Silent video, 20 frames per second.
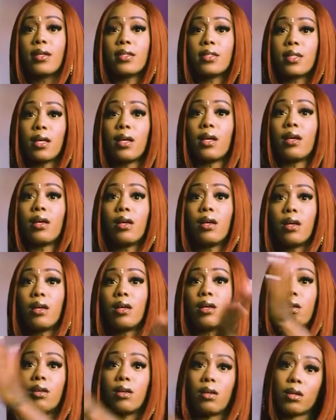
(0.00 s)
to
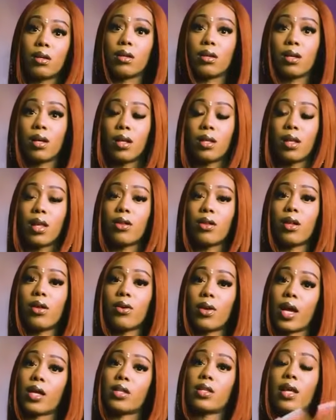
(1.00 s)
another
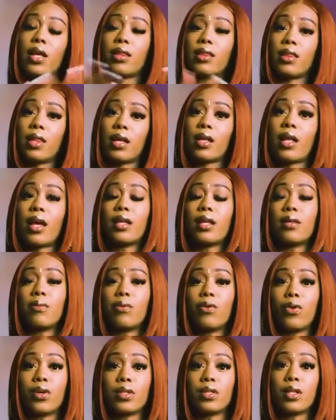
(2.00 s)
location, and then I end
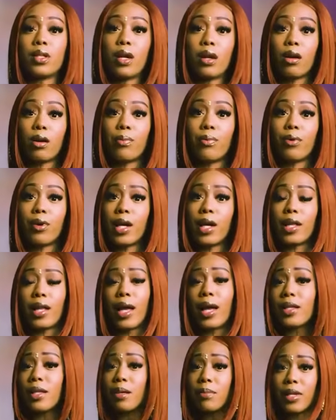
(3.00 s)
up going to the airport, and
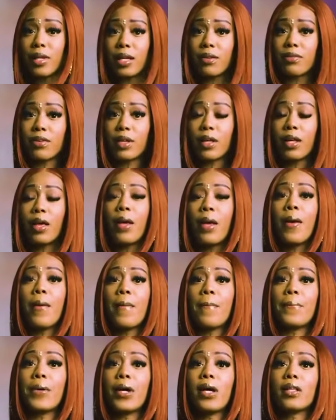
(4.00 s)
I end up leaving
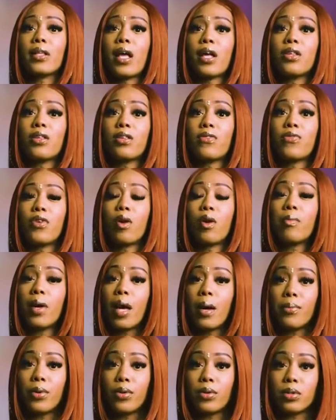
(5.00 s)
because I just felt
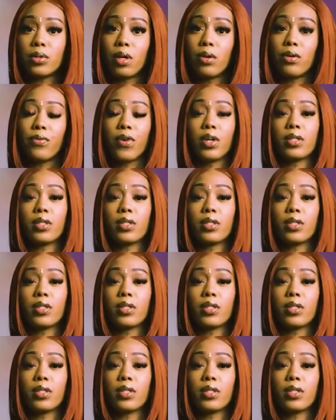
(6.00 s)
bamboozled.